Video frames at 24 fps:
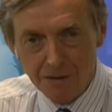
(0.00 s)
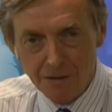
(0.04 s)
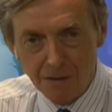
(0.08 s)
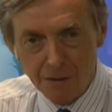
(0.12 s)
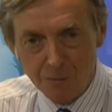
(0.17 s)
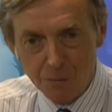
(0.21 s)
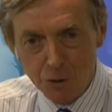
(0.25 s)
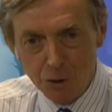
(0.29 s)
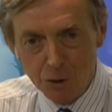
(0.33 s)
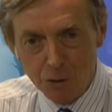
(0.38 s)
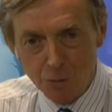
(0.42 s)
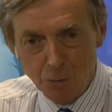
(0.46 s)

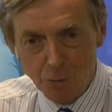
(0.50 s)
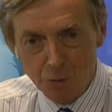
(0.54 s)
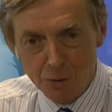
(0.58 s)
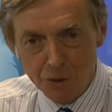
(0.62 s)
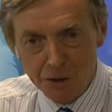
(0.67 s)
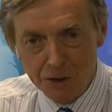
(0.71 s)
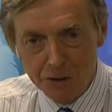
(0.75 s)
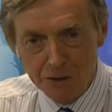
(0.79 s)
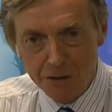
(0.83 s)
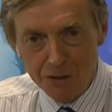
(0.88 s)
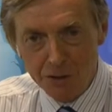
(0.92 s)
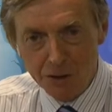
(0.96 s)
I'm just
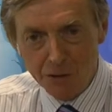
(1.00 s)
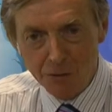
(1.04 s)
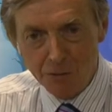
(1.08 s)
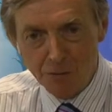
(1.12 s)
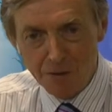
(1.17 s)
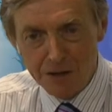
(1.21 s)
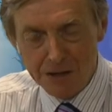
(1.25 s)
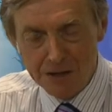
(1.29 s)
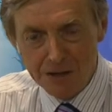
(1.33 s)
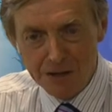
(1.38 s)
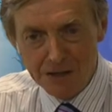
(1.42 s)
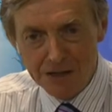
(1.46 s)
watching the
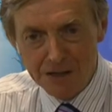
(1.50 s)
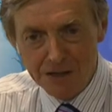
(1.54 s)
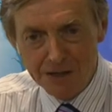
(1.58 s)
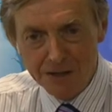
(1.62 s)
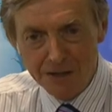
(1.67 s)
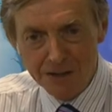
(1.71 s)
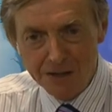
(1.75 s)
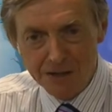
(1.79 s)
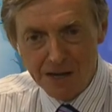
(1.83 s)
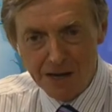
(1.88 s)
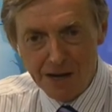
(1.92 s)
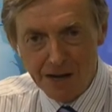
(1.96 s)
screen. He
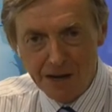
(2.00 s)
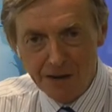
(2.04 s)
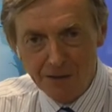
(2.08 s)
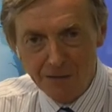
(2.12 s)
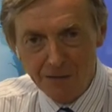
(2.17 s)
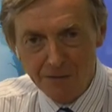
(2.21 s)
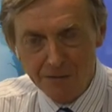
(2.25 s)
is there,